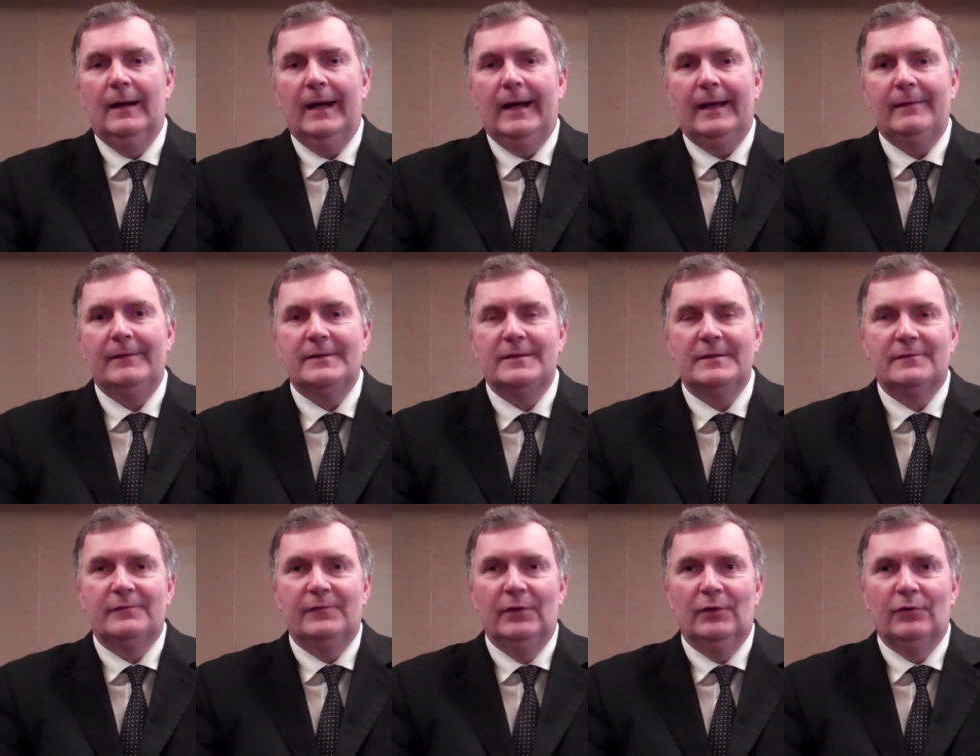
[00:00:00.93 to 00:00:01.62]
Hi,
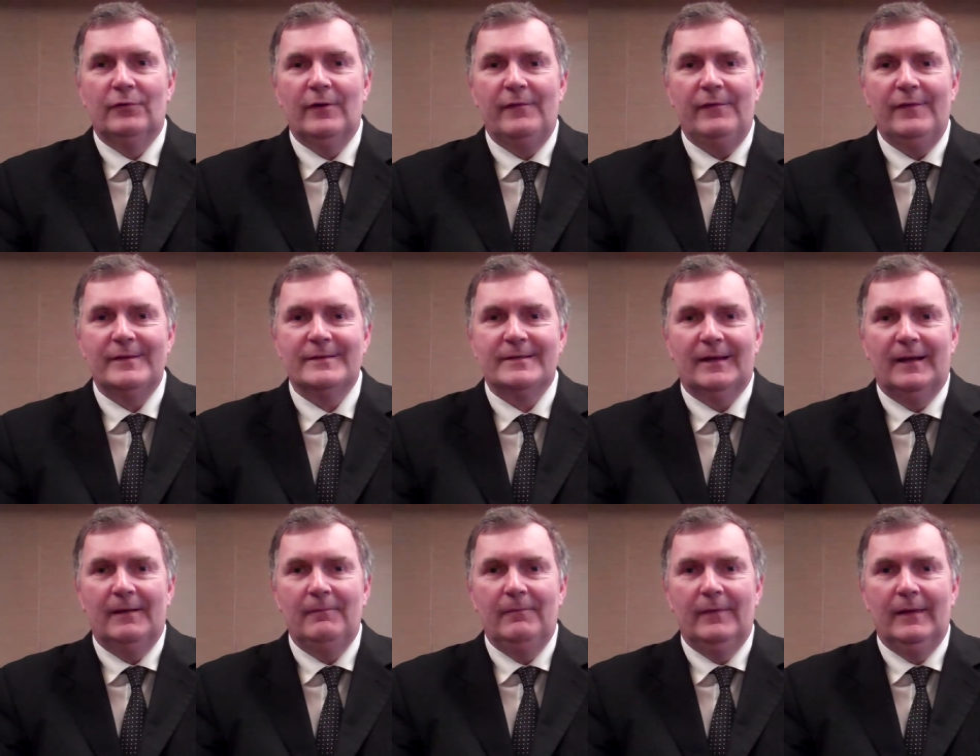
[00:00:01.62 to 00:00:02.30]
this is Phil Griffiths.
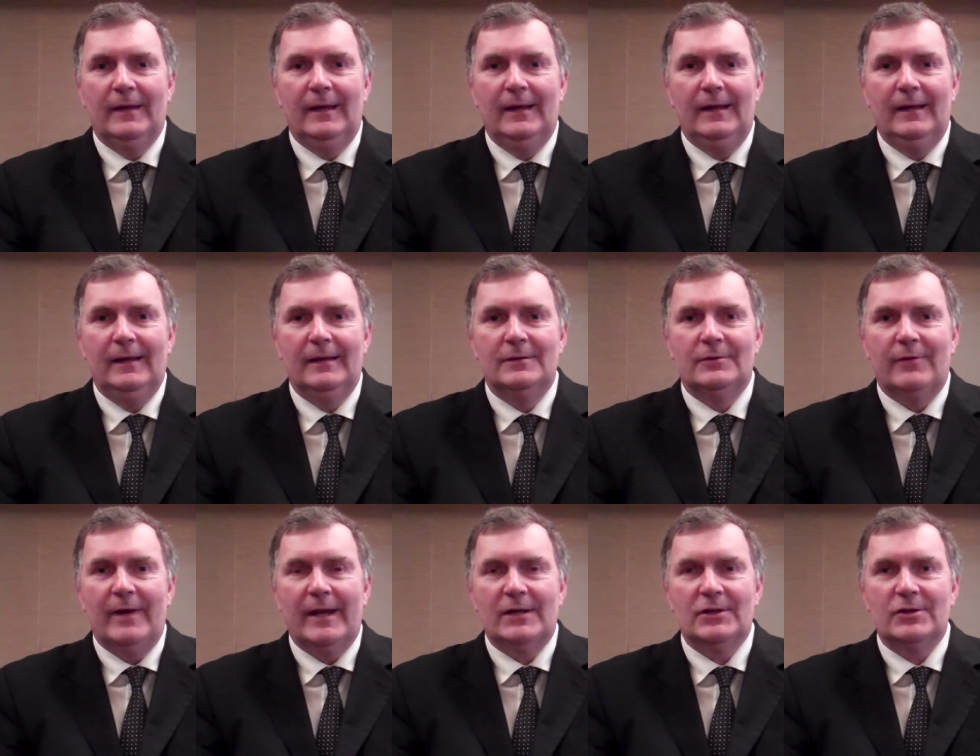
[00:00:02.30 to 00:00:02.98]
I'm the
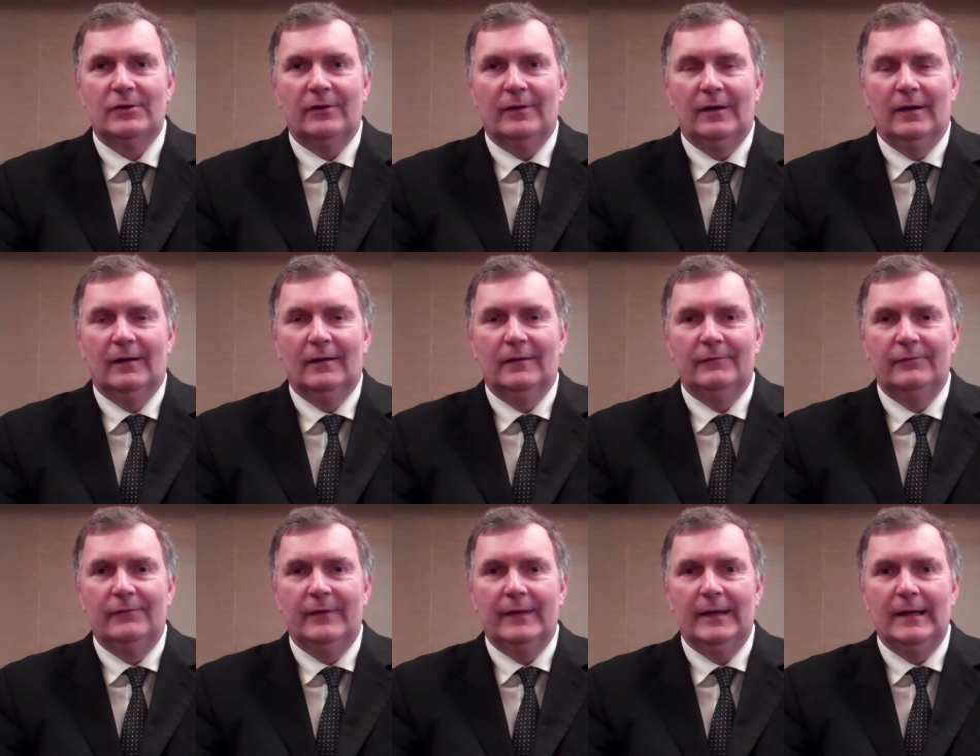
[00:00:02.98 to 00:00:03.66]
director
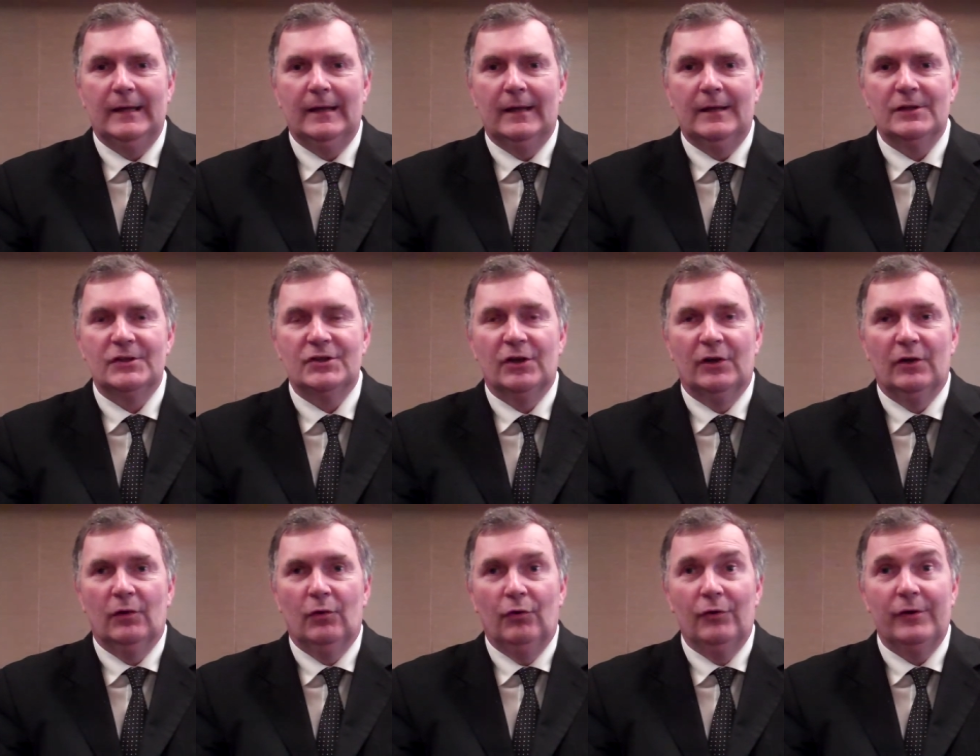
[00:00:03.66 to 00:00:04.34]
of the
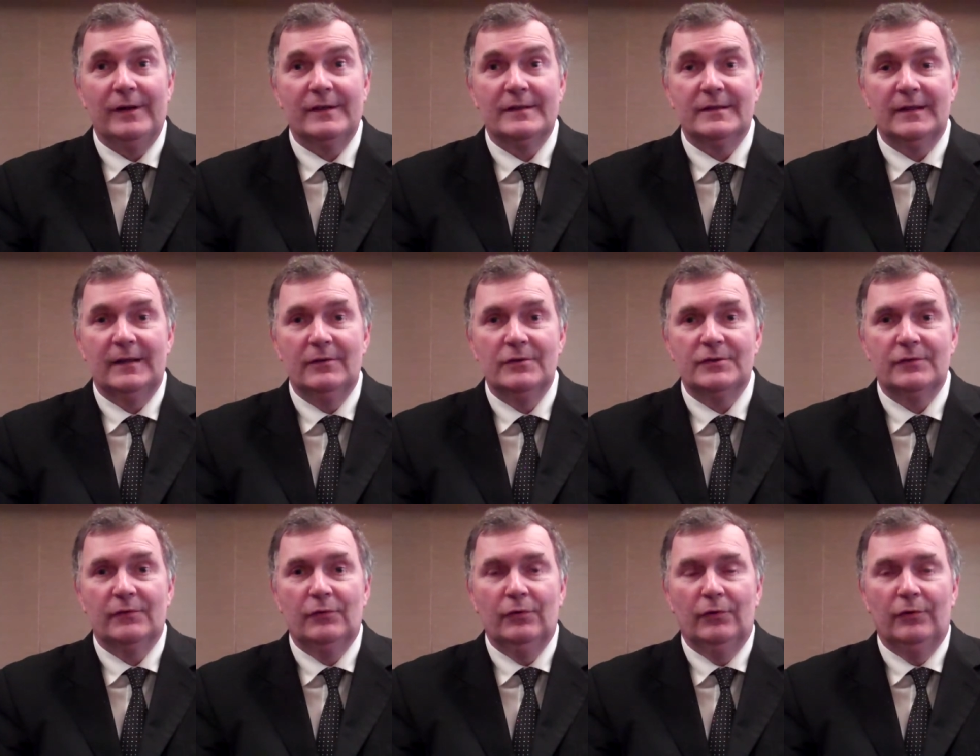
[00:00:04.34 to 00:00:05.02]
Internal Audit
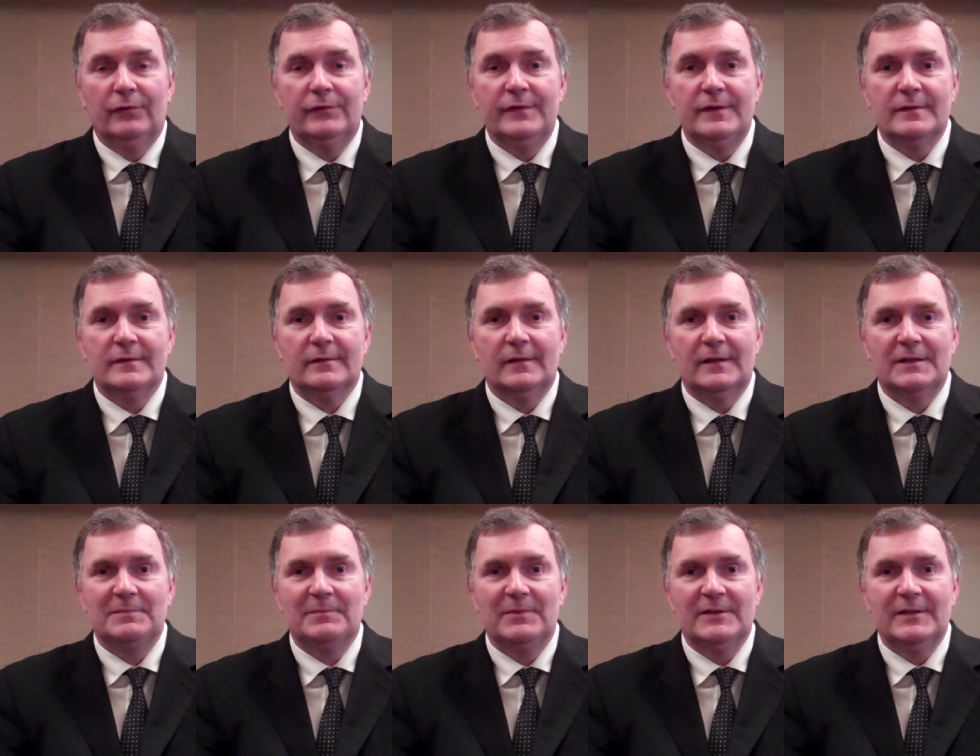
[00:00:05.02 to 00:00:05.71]
series of courses,
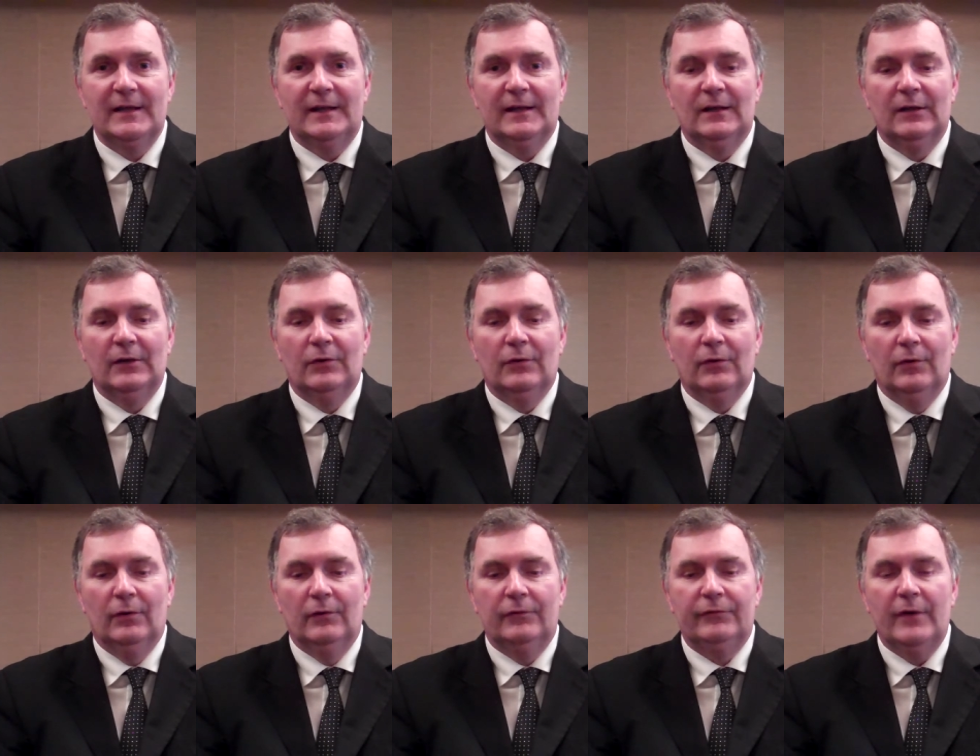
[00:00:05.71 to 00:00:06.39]
and this particular
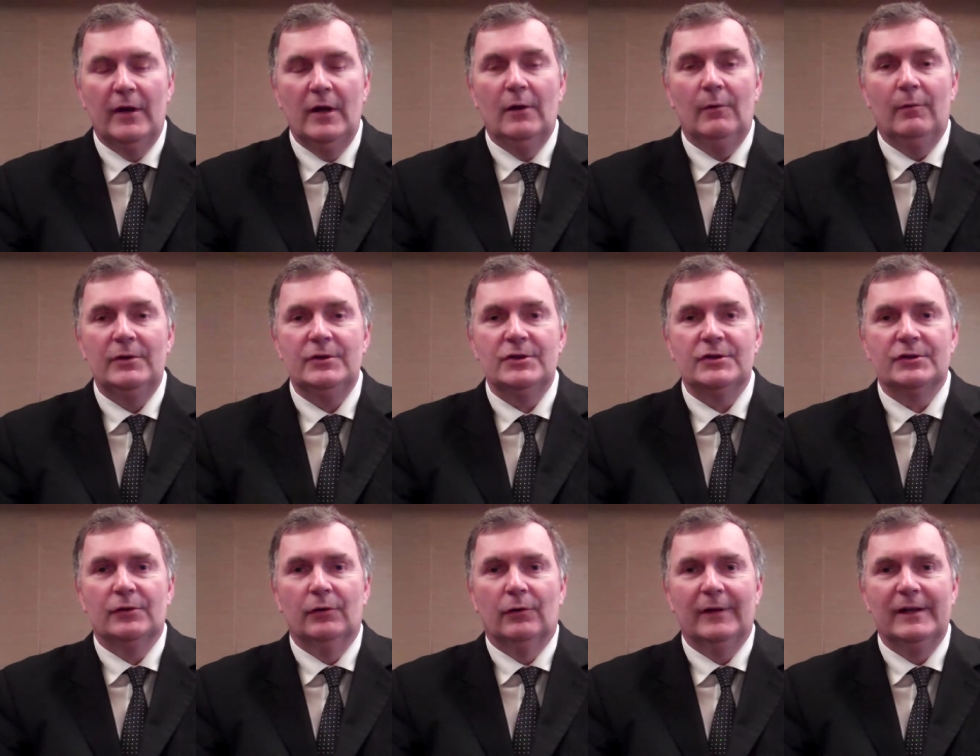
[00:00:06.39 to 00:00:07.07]
course, which
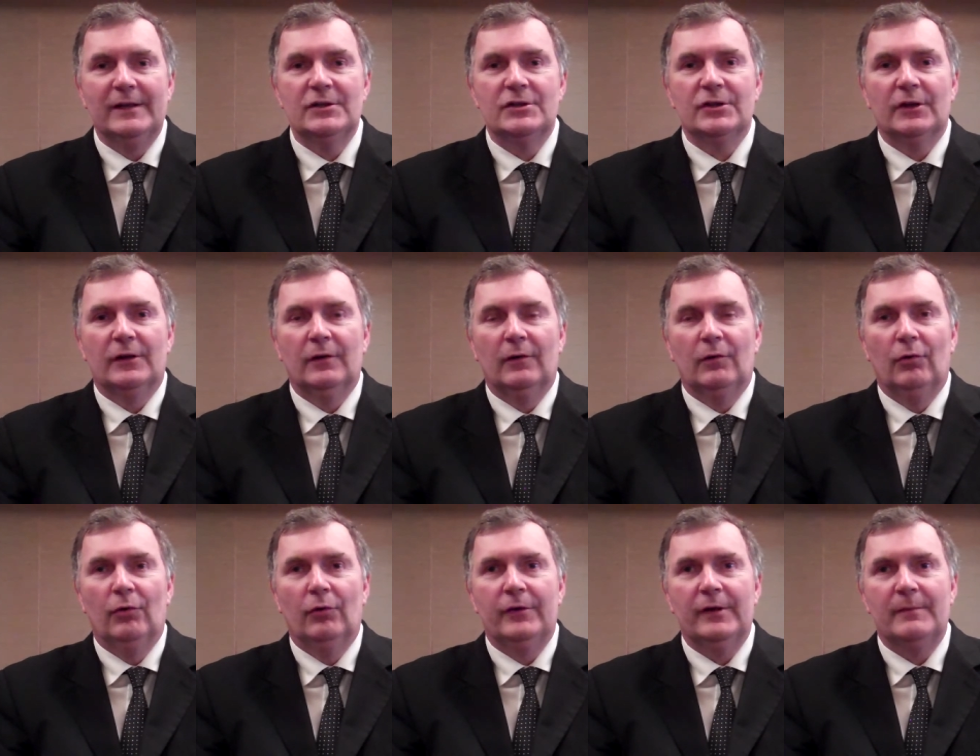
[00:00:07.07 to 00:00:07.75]
is called
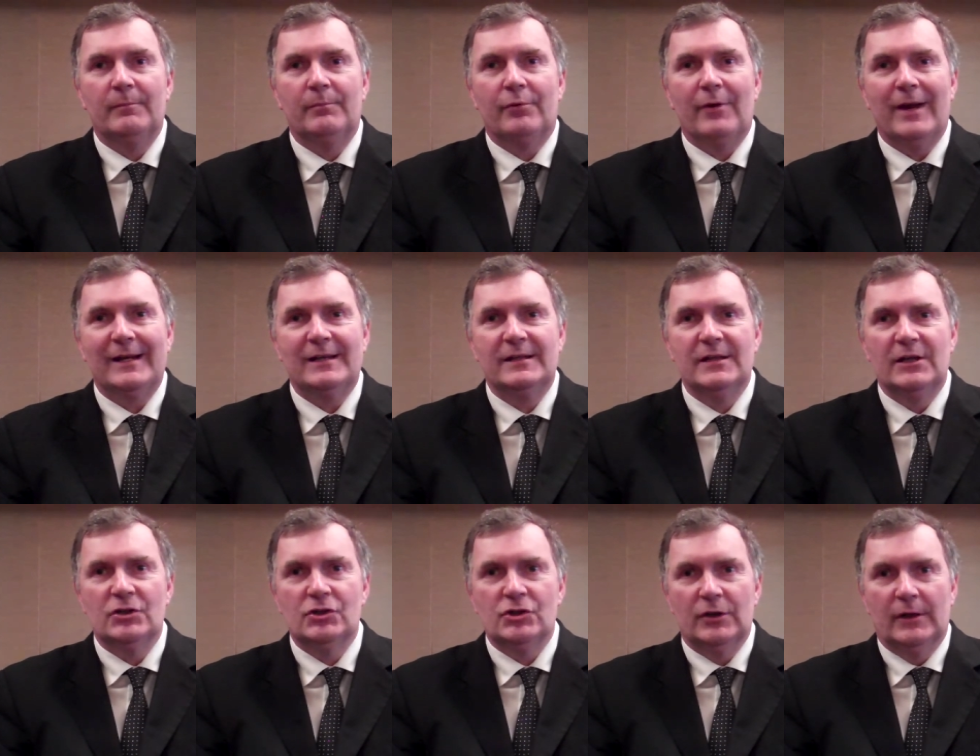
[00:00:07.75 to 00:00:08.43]
Internal Audit
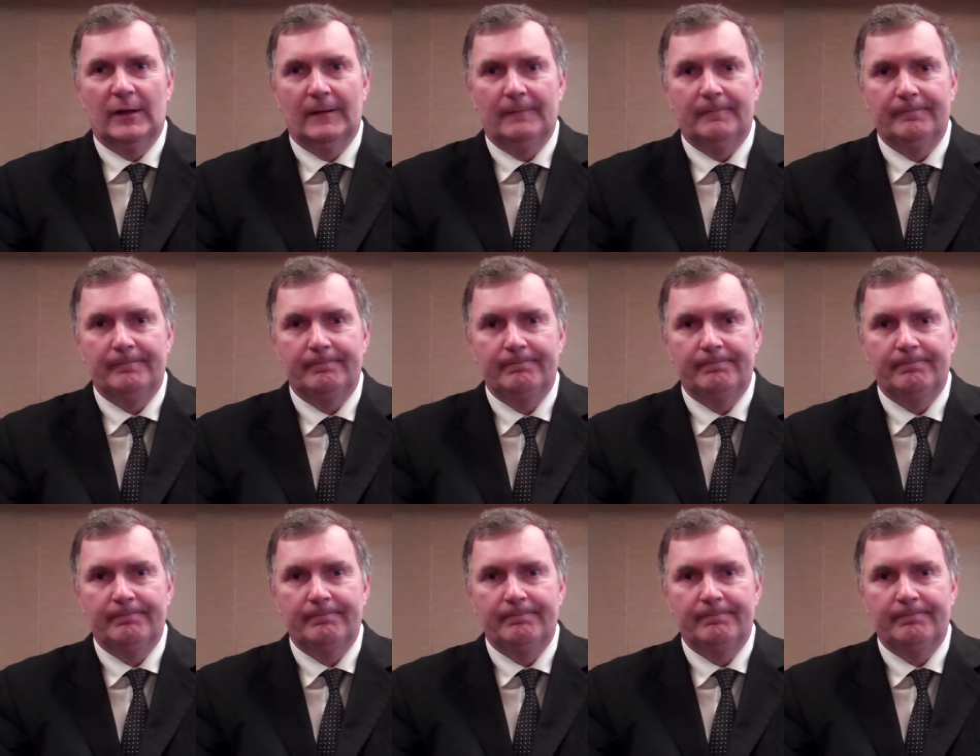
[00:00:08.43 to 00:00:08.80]
Practitioner.